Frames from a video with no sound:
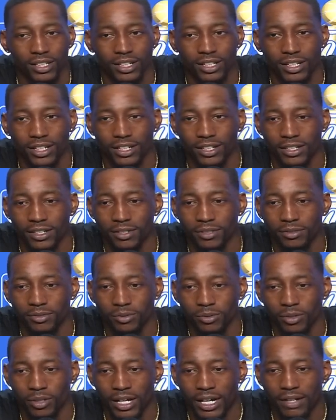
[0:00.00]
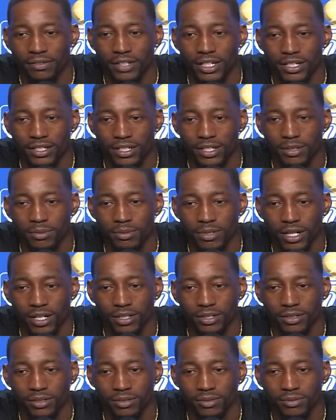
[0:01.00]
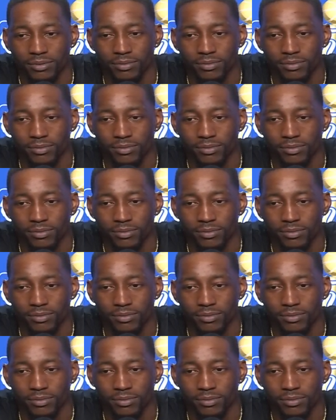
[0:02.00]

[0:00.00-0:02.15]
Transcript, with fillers: uh, we'll have that same Tyler.